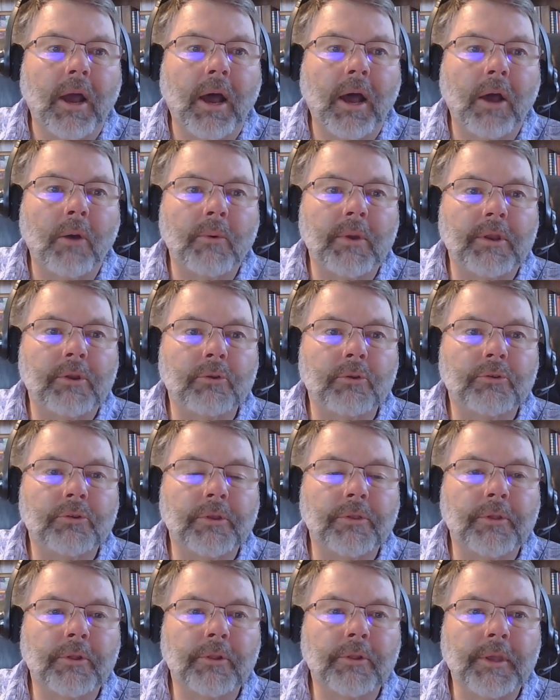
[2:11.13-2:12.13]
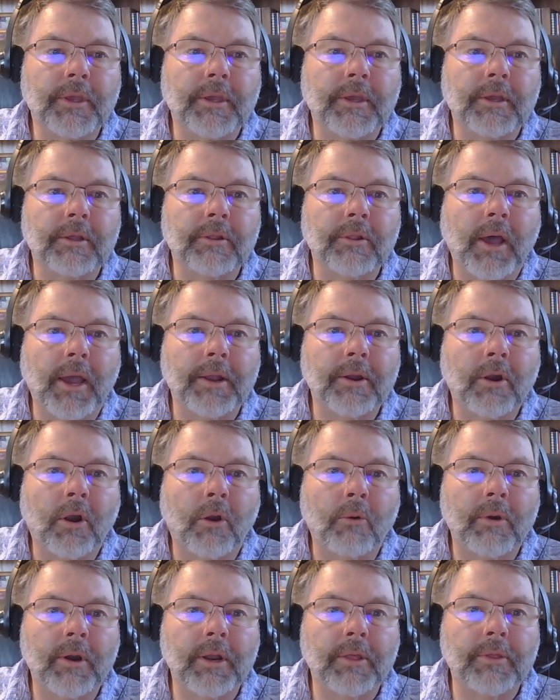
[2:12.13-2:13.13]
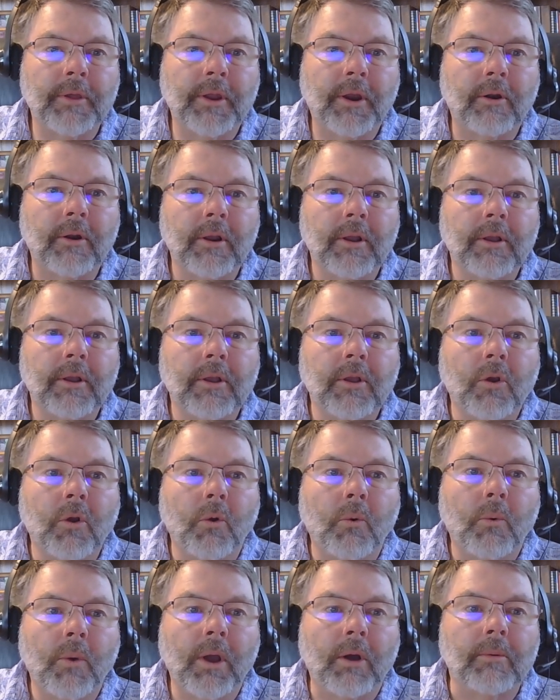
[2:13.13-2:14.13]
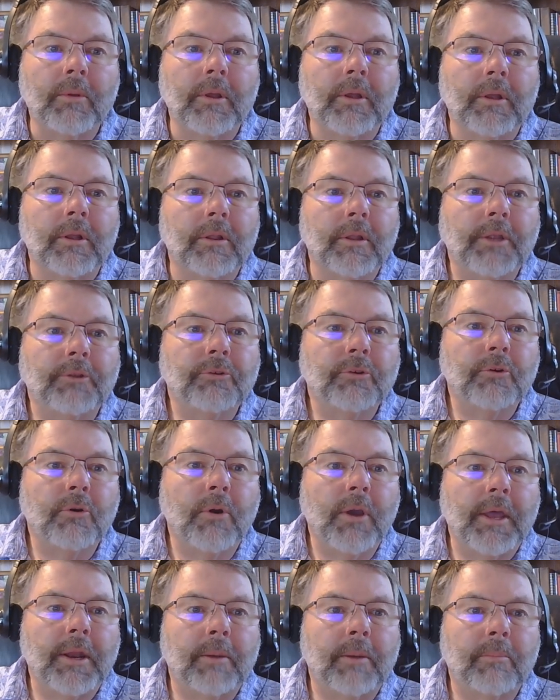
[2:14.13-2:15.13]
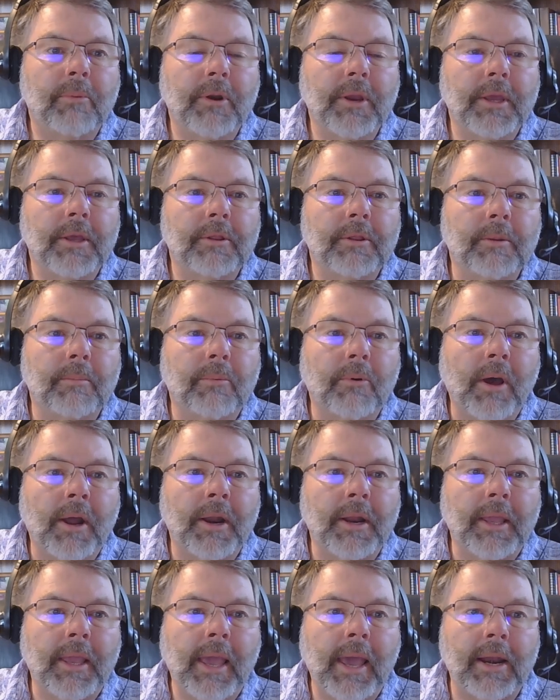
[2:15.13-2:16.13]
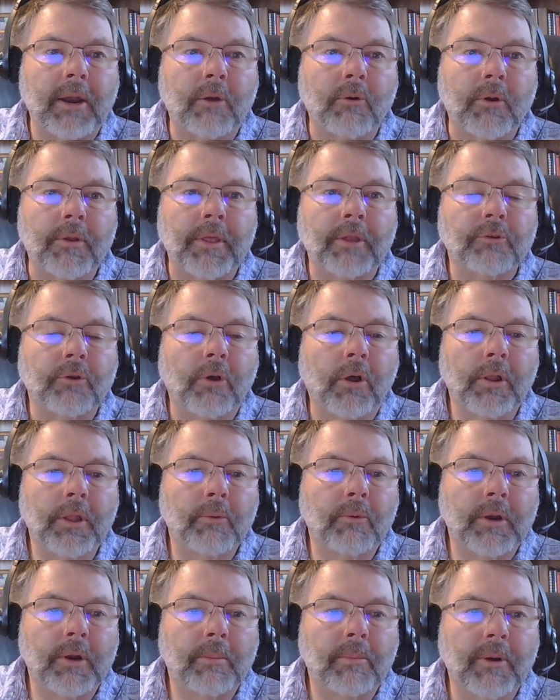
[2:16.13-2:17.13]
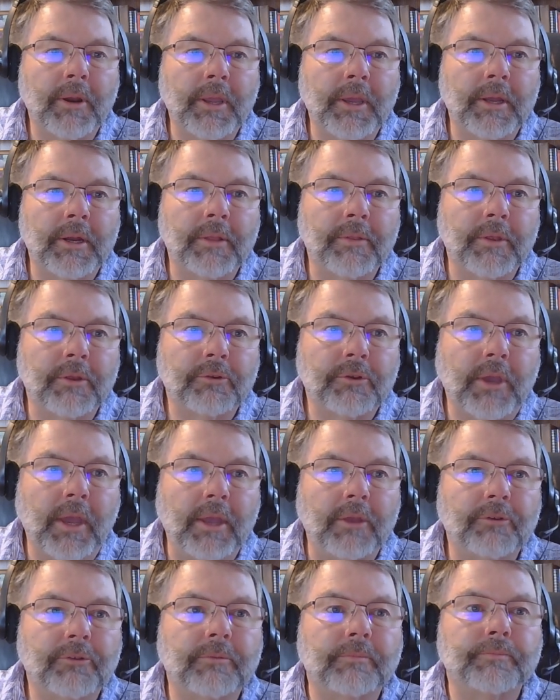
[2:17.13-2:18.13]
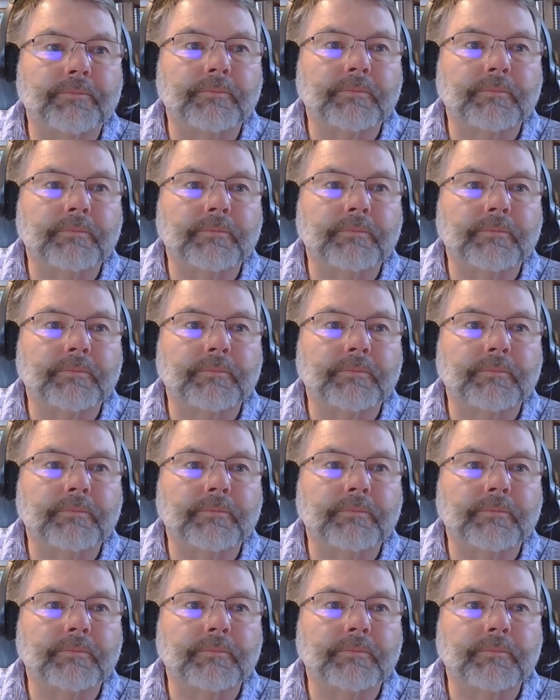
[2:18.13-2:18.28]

we do see the linking line already there. Well, let's go ahead and bring in the product category. That's all I want to bring in this case.